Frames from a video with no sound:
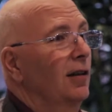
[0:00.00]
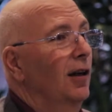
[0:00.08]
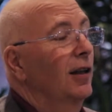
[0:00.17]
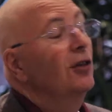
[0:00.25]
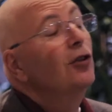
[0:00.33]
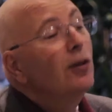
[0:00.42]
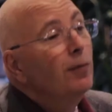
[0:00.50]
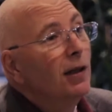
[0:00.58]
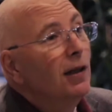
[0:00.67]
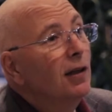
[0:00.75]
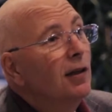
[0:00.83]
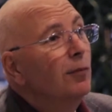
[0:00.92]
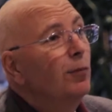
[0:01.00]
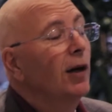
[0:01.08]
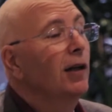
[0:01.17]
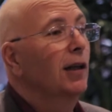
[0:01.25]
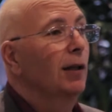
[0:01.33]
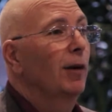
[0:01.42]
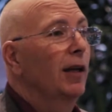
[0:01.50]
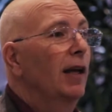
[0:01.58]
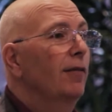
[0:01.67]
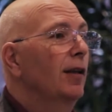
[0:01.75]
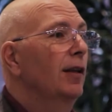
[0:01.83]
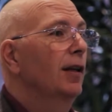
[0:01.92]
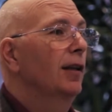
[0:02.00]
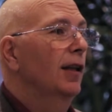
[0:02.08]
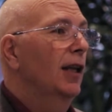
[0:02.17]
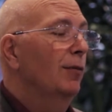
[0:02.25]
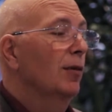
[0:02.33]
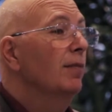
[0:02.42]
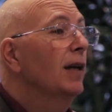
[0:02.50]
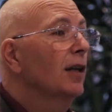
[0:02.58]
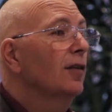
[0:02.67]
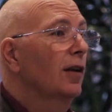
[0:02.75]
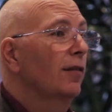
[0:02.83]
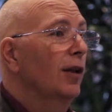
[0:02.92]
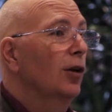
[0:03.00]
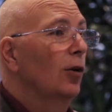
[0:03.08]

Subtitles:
It could be, but they might have they keep the minutes of the